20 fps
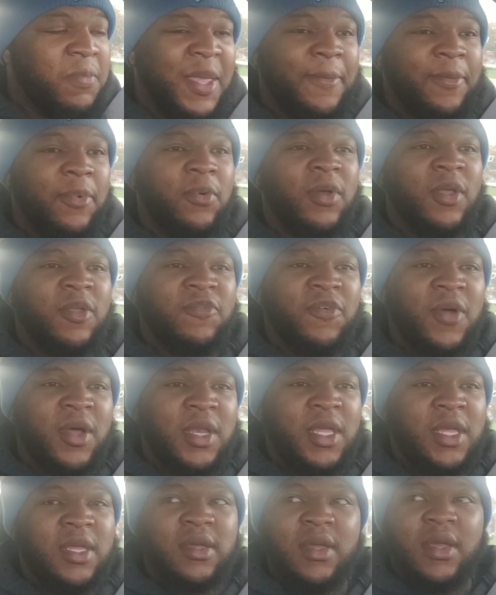People, it's
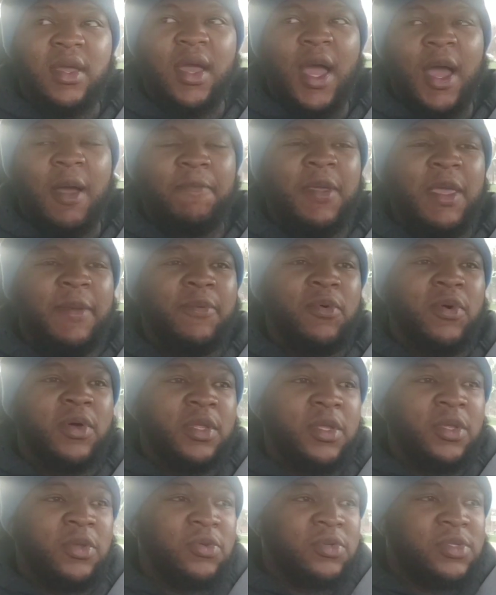funny how people
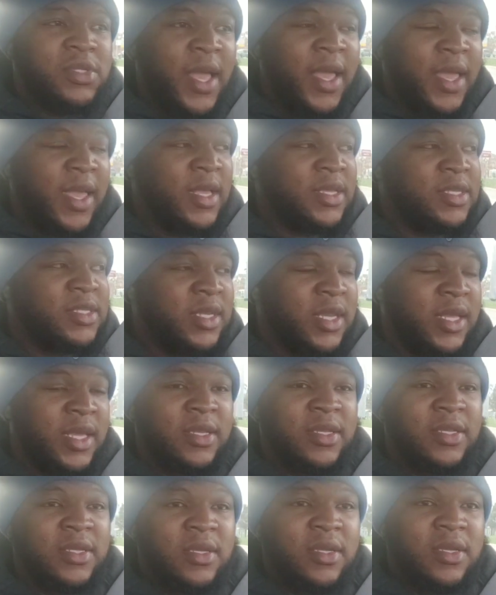want to use that
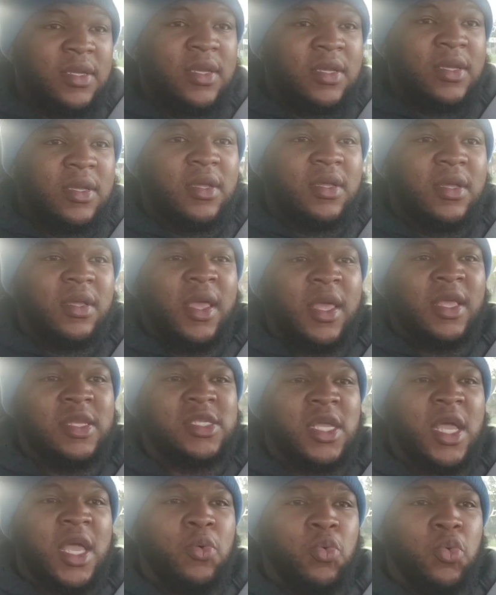incident
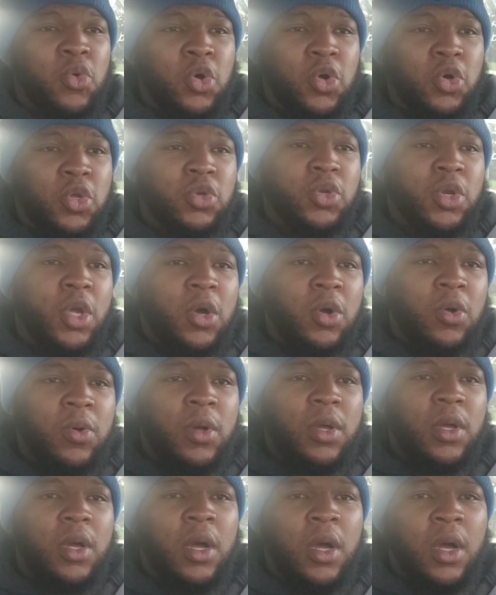and say, well, you
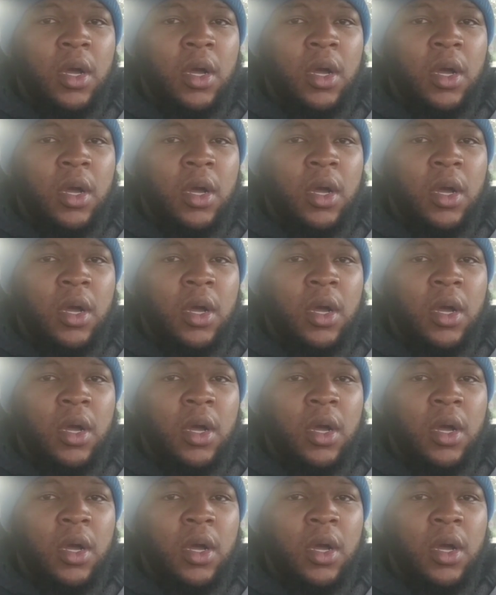know,